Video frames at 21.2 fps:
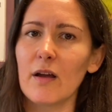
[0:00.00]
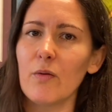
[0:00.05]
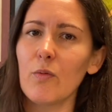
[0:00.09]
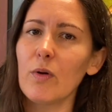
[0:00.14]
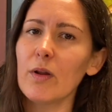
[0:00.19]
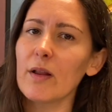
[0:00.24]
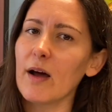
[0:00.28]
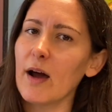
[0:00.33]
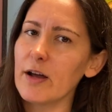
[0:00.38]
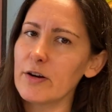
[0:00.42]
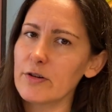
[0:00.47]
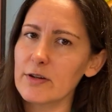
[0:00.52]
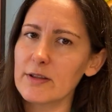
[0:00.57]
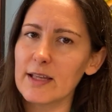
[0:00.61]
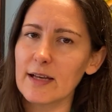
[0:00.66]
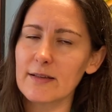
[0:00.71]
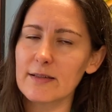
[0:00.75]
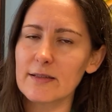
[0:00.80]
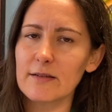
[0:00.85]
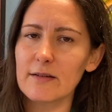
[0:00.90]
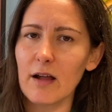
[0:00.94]
well,
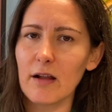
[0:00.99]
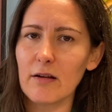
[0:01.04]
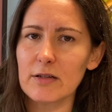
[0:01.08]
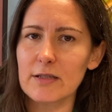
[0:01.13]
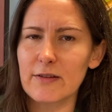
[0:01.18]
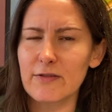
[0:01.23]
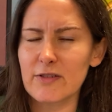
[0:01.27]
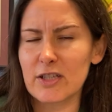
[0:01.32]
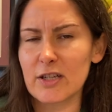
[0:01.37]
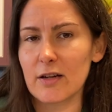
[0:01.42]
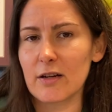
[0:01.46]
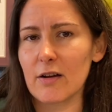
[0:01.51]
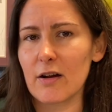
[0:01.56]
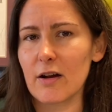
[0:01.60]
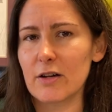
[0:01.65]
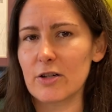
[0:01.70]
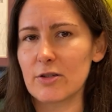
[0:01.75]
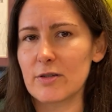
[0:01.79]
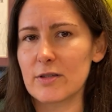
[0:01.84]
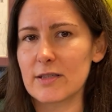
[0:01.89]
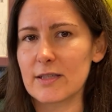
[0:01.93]
$100,000 that it's going to
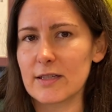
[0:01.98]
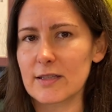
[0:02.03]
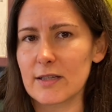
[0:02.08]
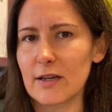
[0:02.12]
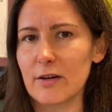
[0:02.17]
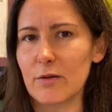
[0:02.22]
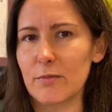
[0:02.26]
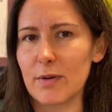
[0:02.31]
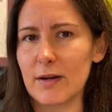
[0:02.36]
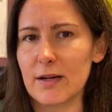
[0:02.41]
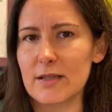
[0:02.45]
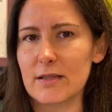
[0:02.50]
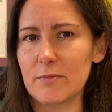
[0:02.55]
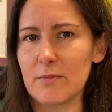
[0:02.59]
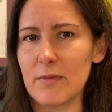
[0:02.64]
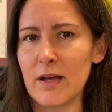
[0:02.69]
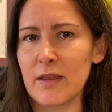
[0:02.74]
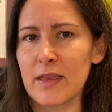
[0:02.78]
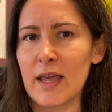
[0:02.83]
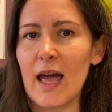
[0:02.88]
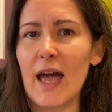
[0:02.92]
cost you $600 a
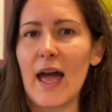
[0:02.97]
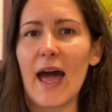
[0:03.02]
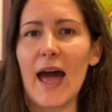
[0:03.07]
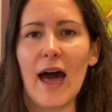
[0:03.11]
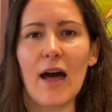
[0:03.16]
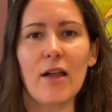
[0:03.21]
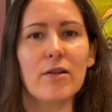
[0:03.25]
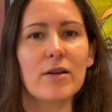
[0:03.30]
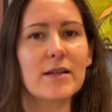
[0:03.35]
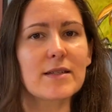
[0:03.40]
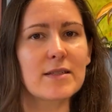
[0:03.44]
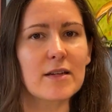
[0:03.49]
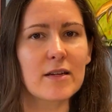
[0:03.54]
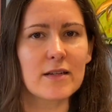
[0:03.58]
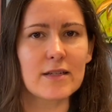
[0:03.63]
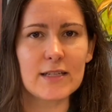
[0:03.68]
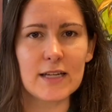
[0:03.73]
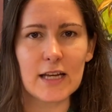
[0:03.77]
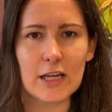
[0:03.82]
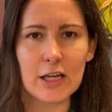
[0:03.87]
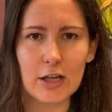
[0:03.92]
month, how long is it
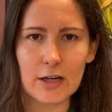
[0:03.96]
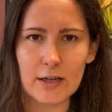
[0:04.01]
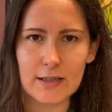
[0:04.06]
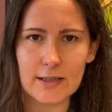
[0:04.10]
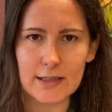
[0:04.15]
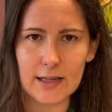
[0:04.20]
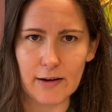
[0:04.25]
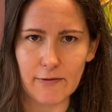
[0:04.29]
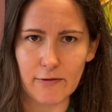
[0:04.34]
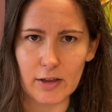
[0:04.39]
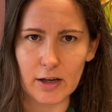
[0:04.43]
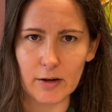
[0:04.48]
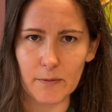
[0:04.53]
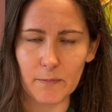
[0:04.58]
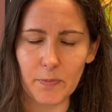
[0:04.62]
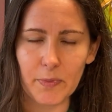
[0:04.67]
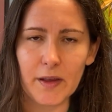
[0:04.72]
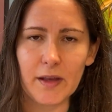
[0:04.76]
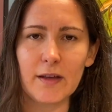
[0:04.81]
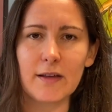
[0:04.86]
going to take you to save there?